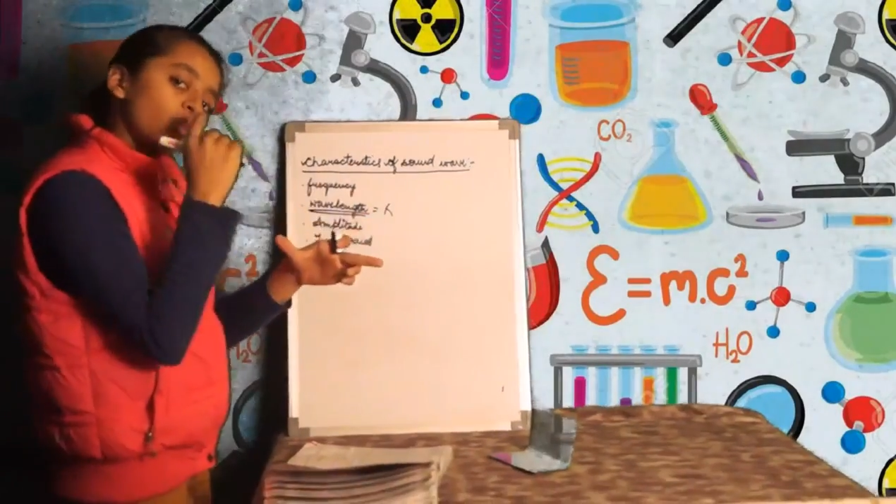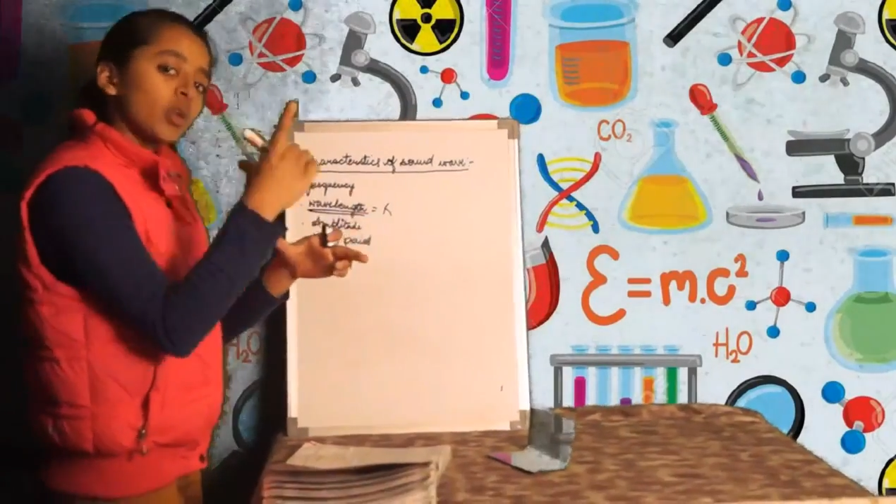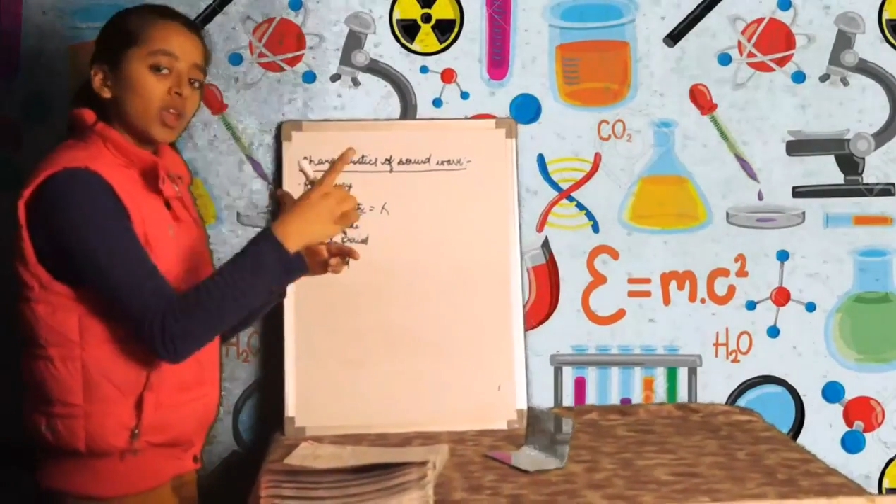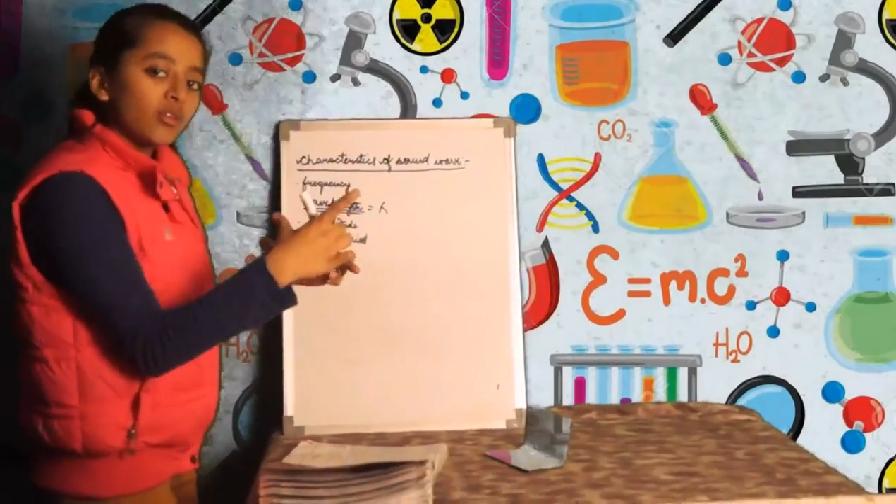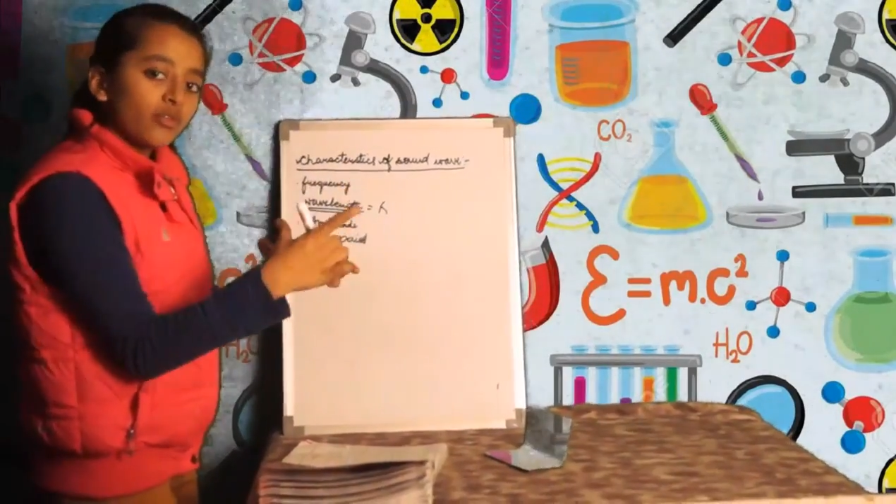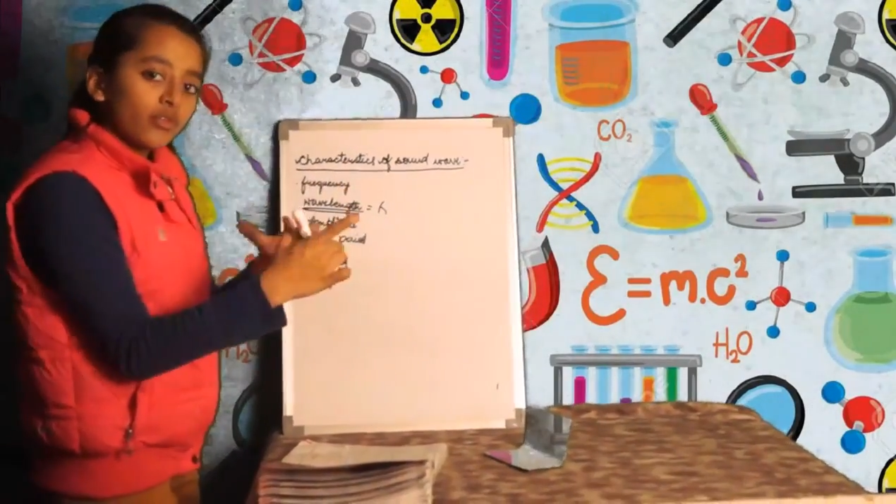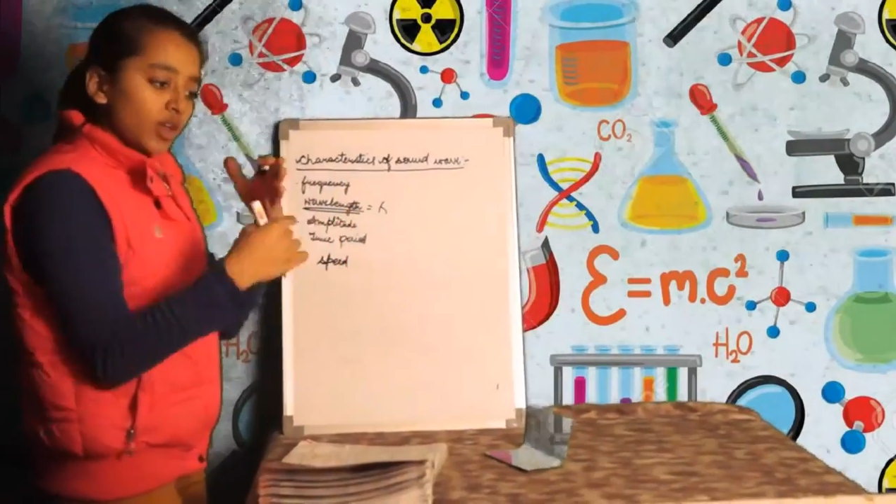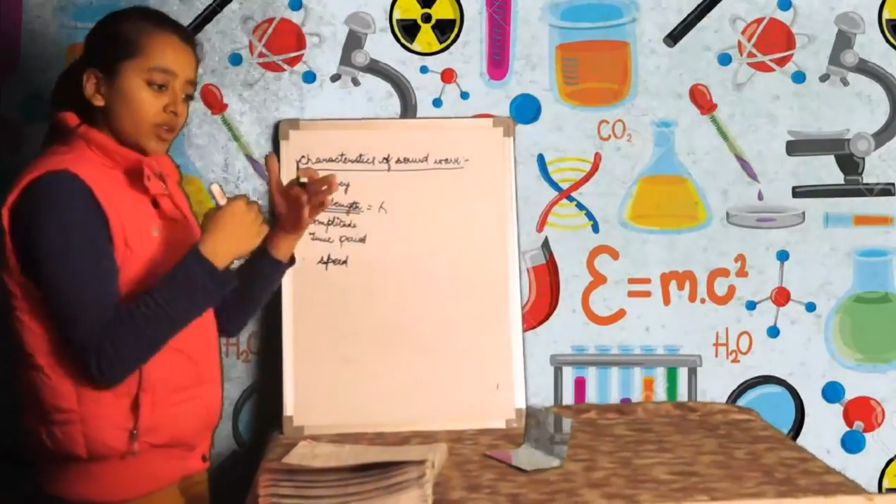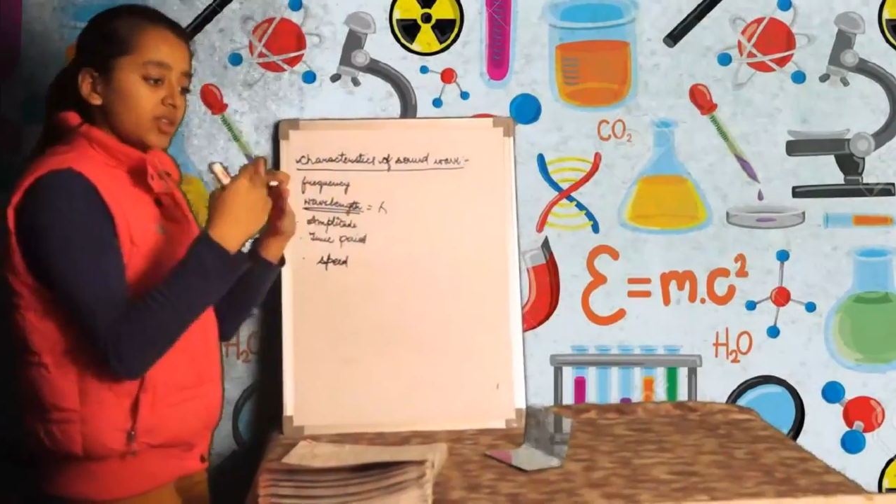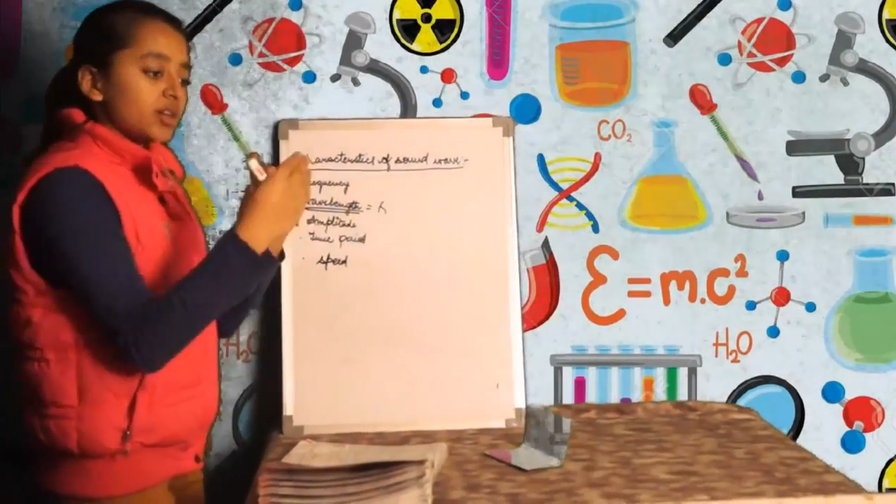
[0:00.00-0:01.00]
wave,
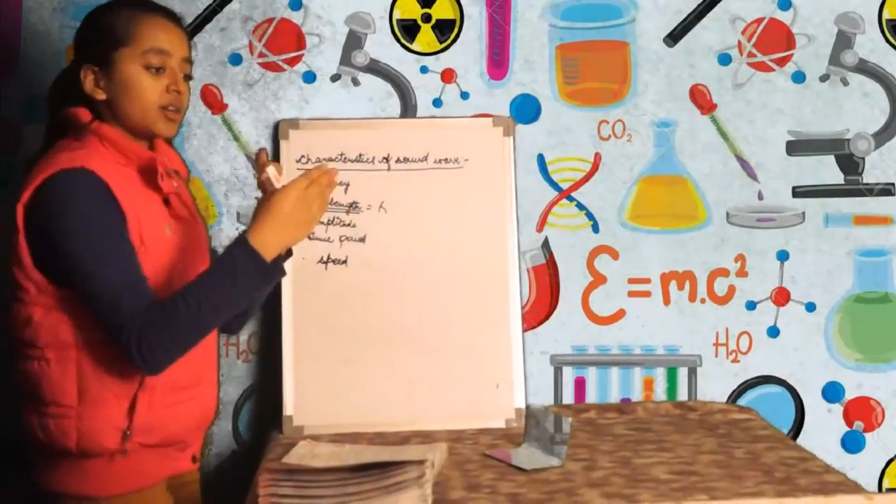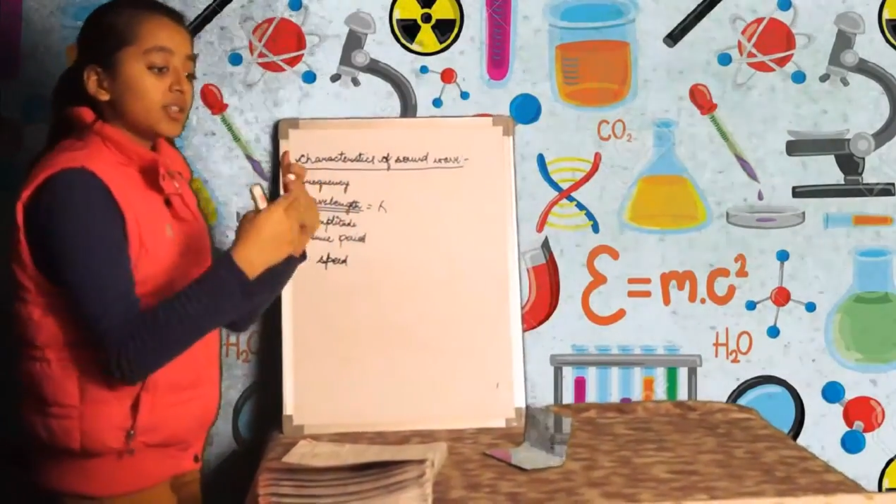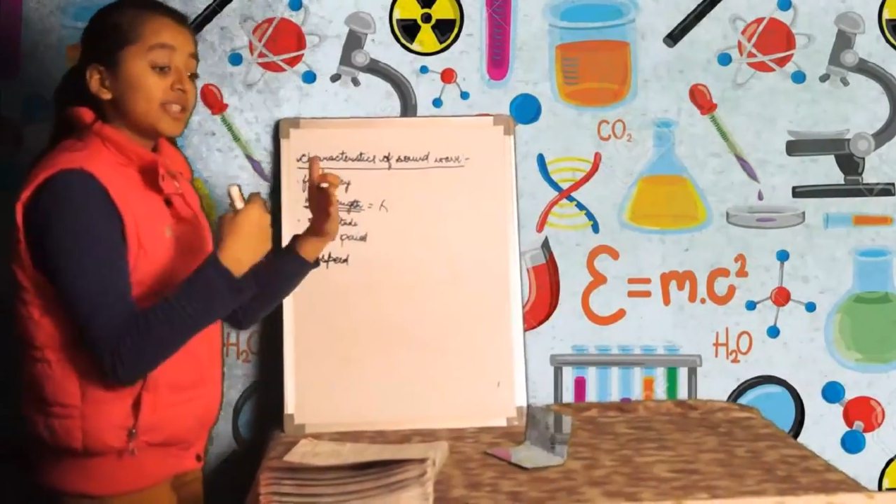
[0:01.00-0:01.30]
the